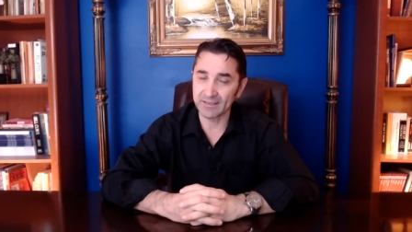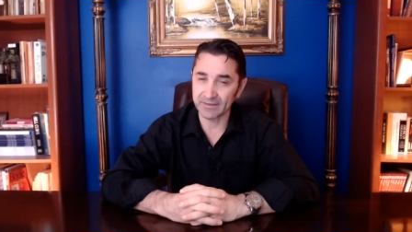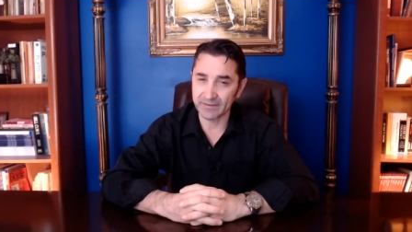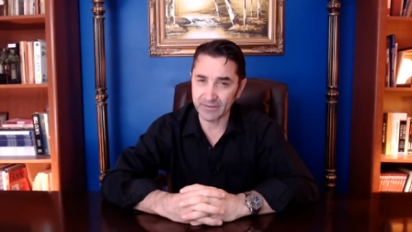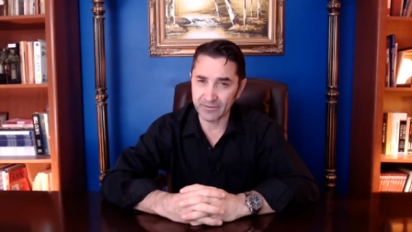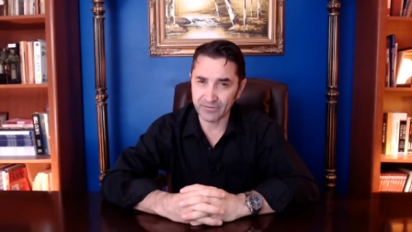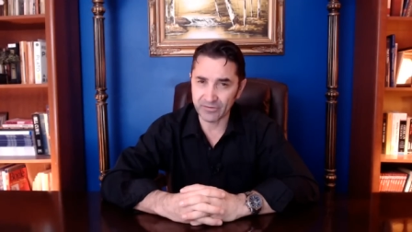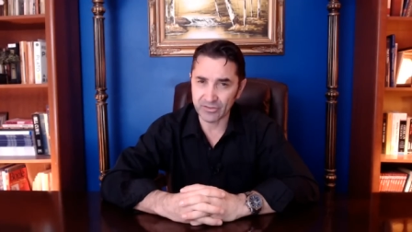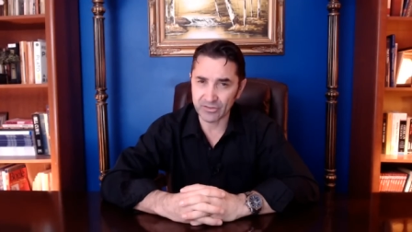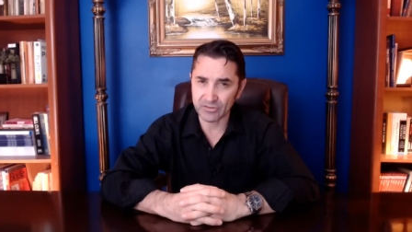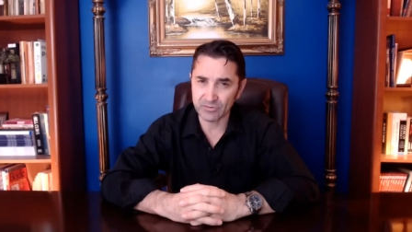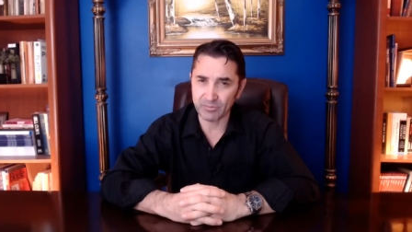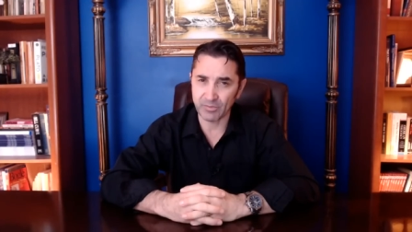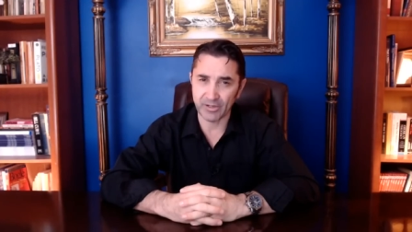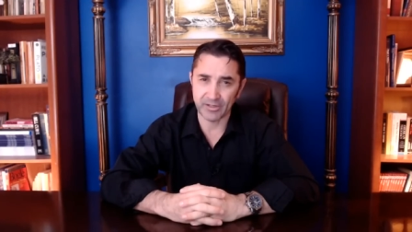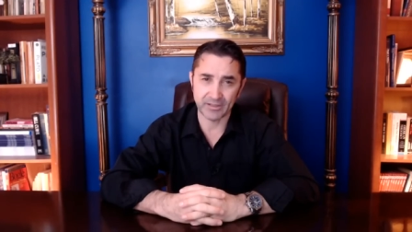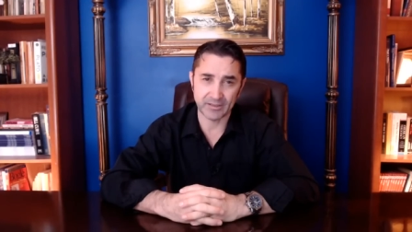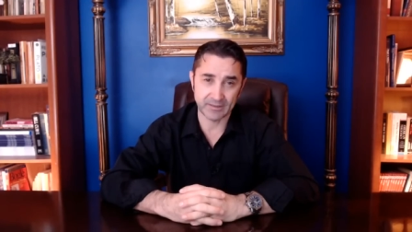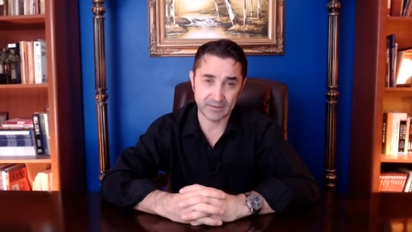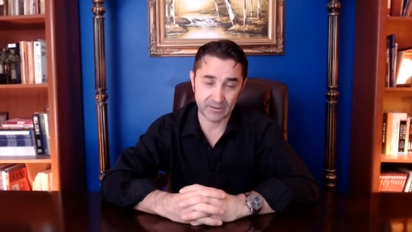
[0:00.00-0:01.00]
the first
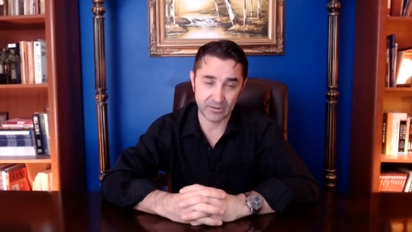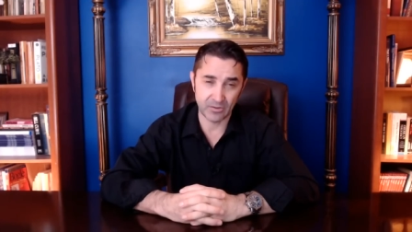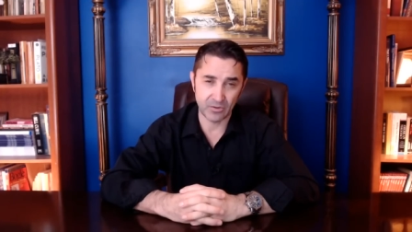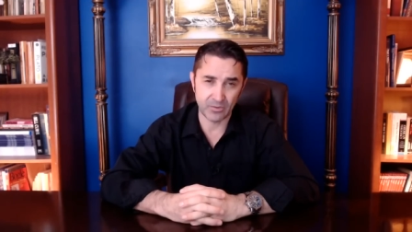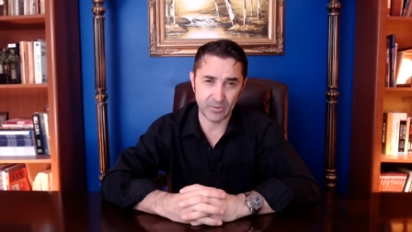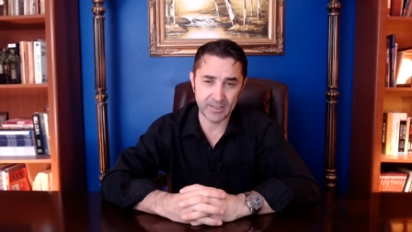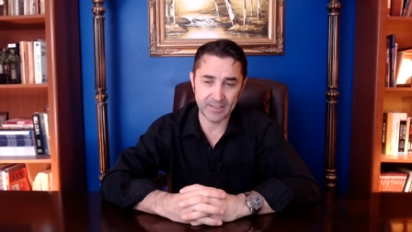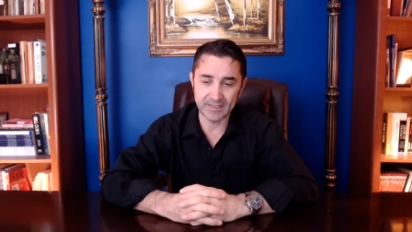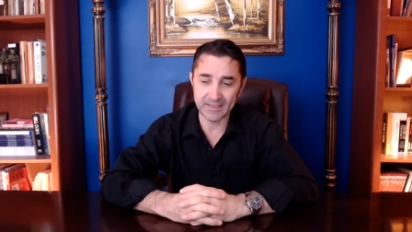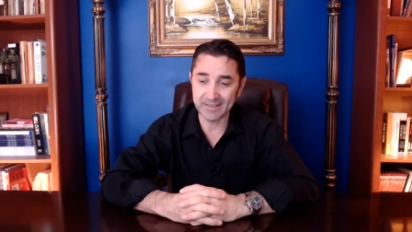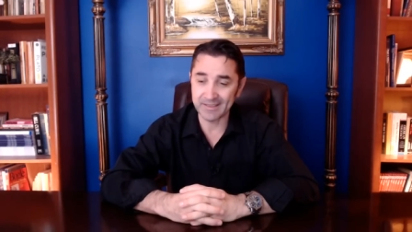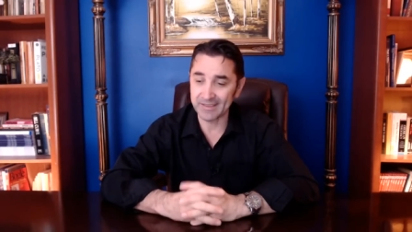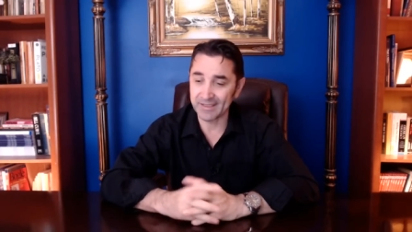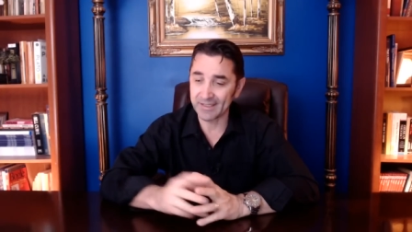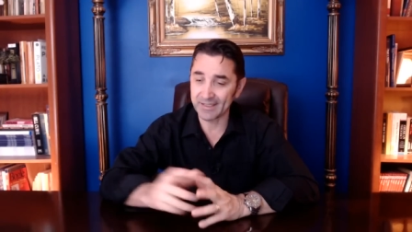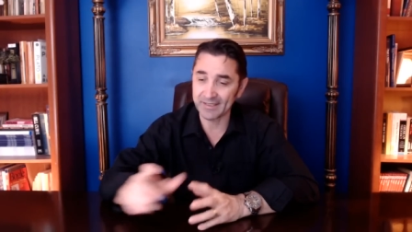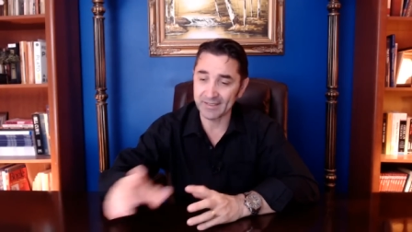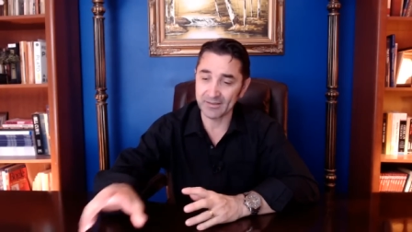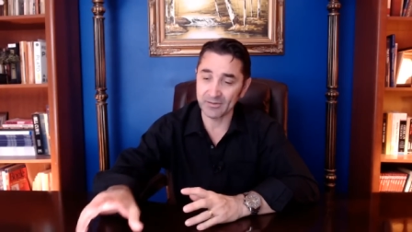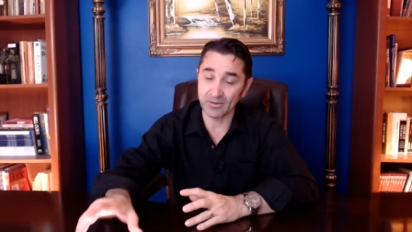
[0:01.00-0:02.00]
part already
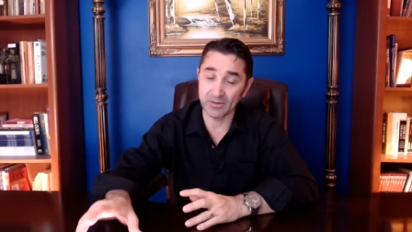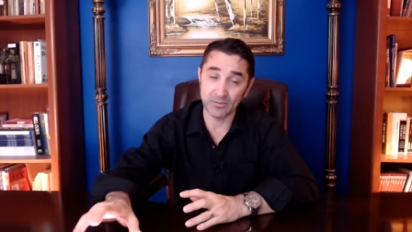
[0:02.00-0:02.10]
and